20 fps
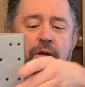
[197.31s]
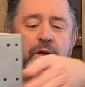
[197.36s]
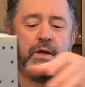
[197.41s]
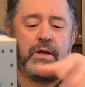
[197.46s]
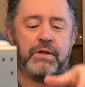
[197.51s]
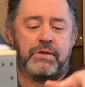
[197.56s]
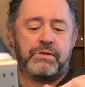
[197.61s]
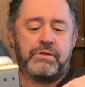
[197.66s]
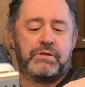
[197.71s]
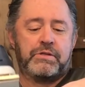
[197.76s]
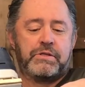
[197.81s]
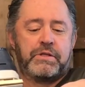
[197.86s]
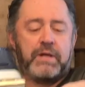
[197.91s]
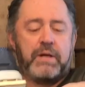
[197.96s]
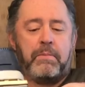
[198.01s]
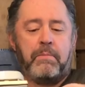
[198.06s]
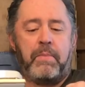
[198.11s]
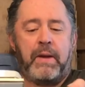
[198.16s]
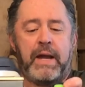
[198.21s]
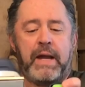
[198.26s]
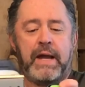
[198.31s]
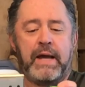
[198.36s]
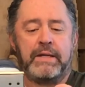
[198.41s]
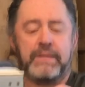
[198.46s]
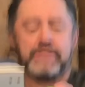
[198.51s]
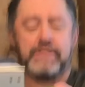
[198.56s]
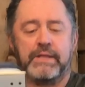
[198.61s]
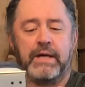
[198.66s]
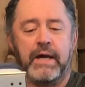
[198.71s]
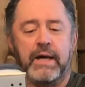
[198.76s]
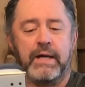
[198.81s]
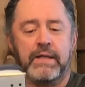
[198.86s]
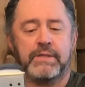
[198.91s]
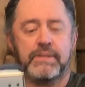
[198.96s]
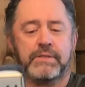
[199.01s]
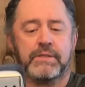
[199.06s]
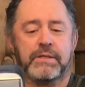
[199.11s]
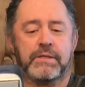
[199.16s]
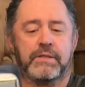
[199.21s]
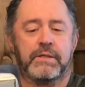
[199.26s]
It's the same pad
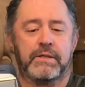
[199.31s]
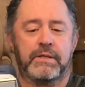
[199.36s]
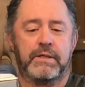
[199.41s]
size